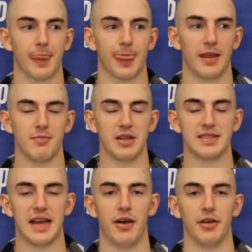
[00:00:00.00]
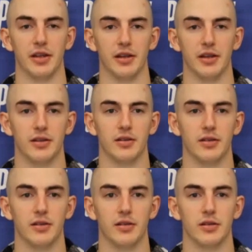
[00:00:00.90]
mentality,
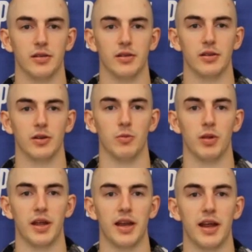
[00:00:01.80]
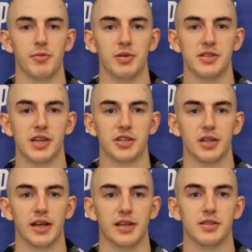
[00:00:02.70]
playing every possession
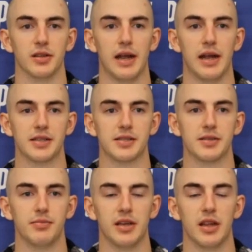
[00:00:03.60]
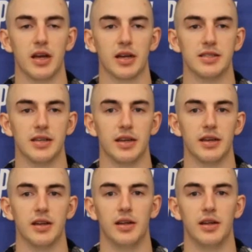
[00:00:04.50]
like it's your last, being locked in,